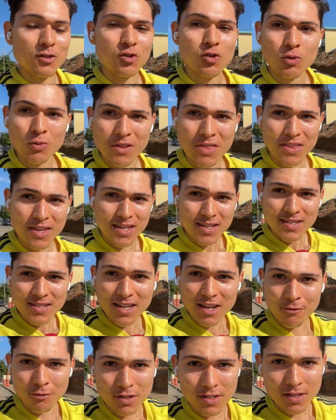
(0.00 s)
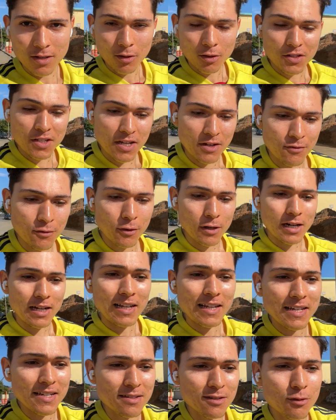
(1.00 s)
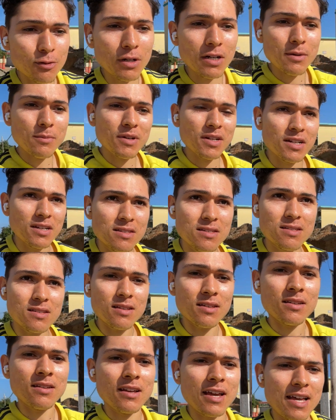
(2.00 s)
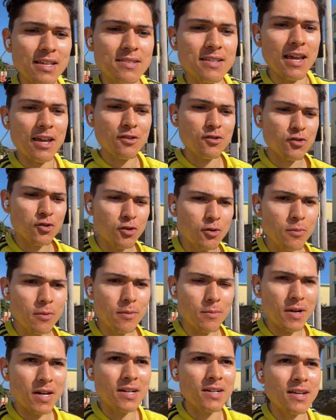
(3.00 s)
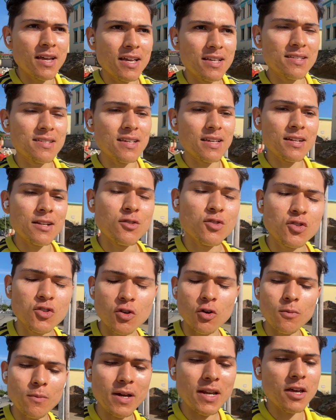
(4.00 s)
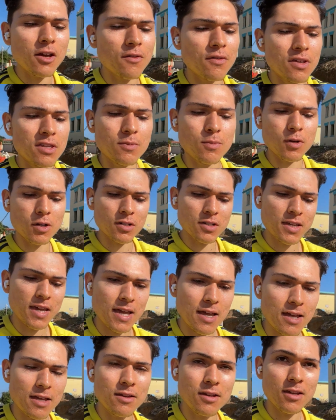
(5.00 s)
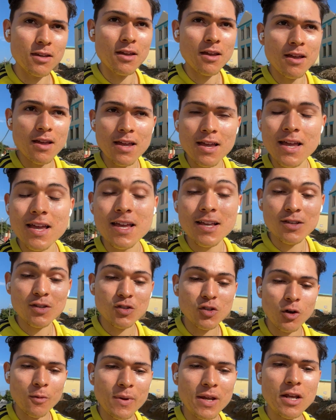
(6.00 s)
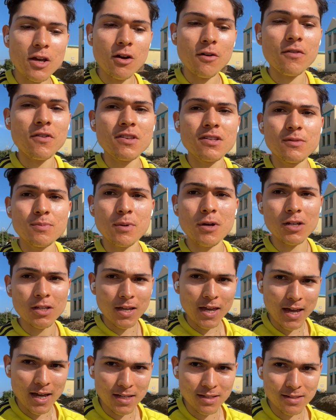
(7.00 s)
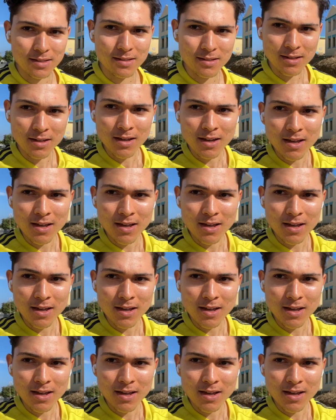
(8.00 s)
doing this every single day for at least 20 minutes as Andrew Huberman has said in so many of his in, in so many of his podcasts